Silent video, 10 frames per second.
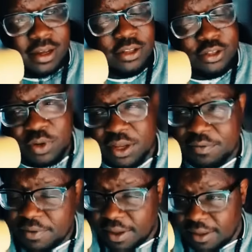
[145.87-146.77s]
the
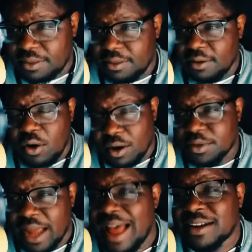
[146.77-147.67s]
25th, or
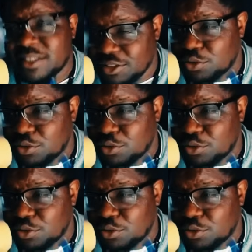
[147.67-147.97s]
actually the